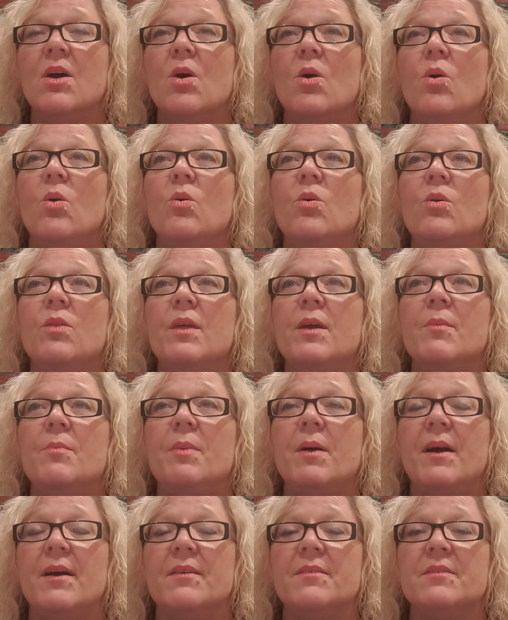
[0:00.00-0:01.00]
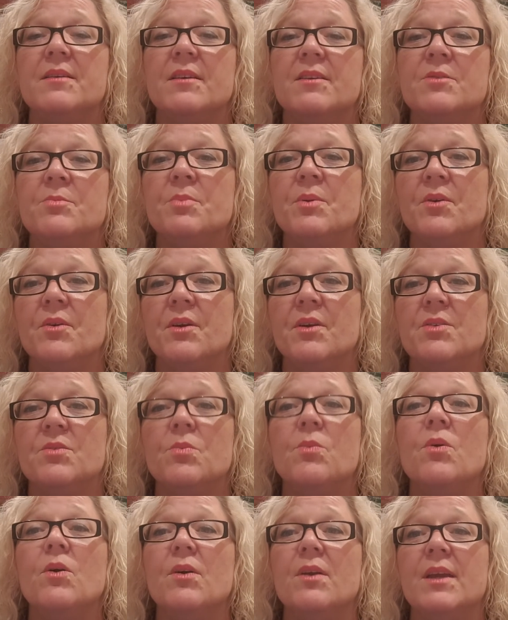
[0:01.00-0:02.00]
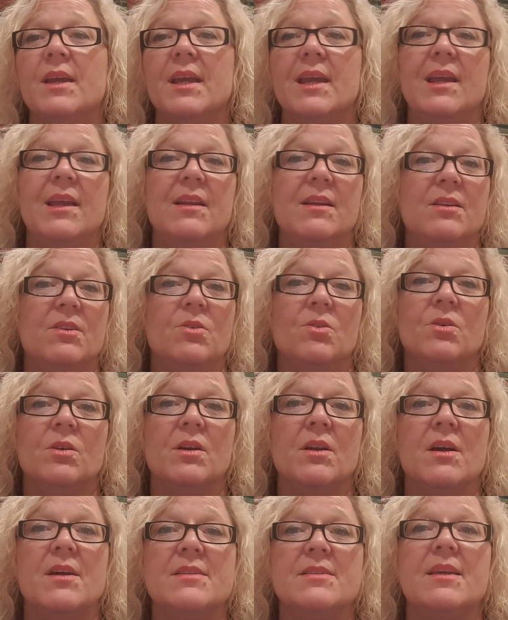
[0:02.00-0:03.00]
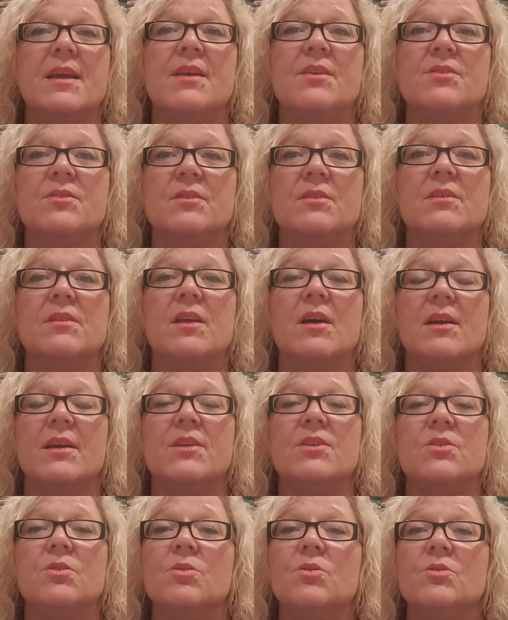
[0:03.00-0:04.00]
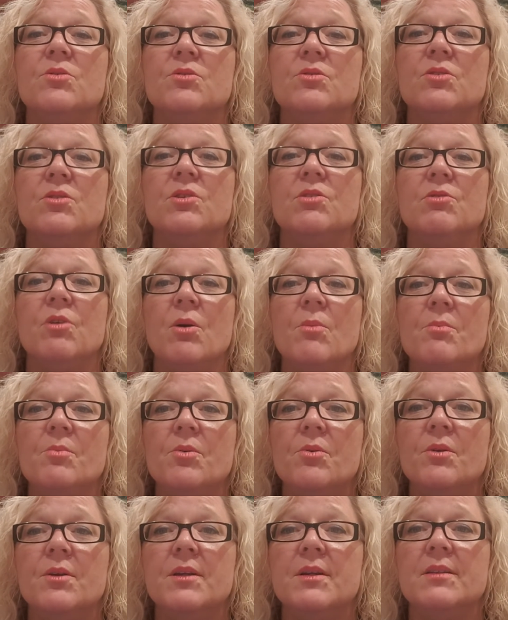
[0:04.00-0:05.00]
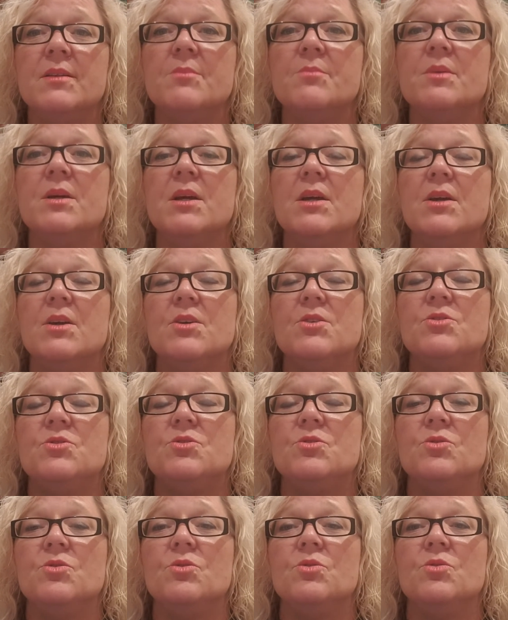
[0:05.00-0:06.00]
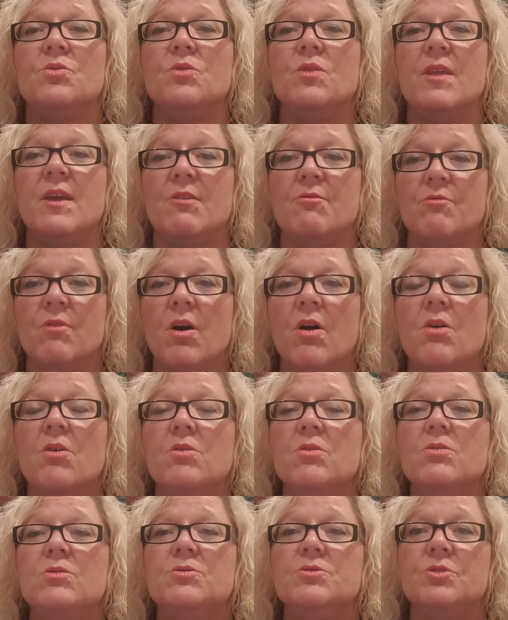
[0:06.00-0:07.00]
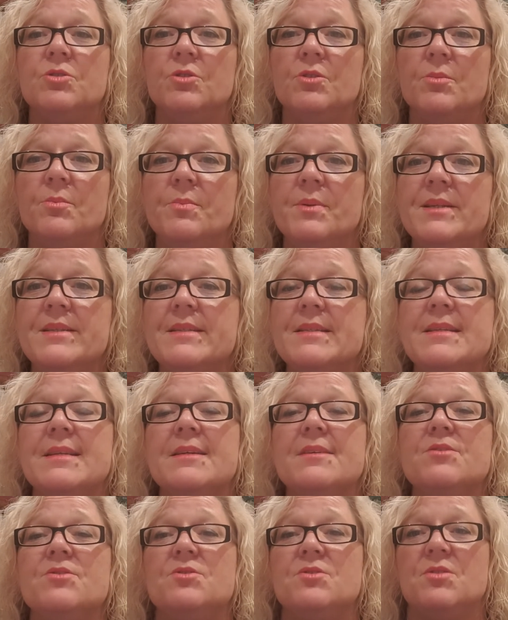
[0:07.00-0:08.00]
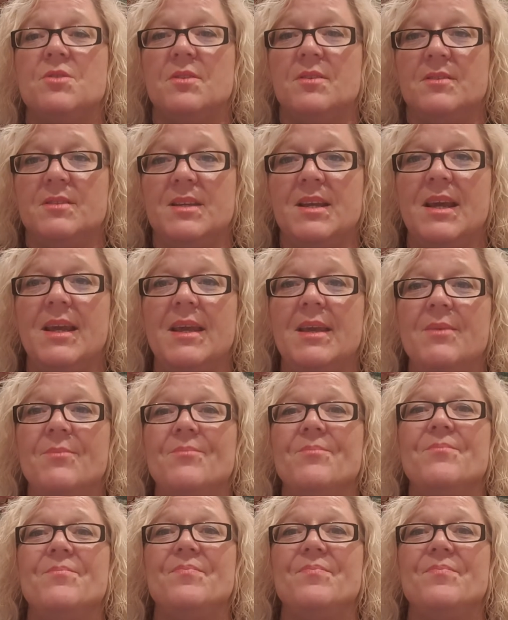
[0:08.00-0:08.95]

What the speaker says: or their past experience working in an organization like yours. So you're onboarding them to their role, to the business, to the team.